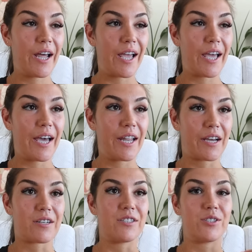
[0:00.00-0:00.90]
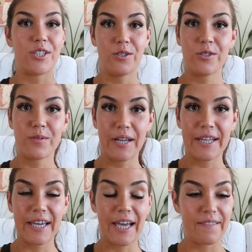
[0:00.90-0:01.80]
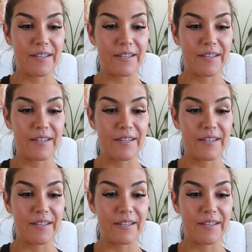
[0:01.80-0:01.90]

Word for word: and I got so sweaty, and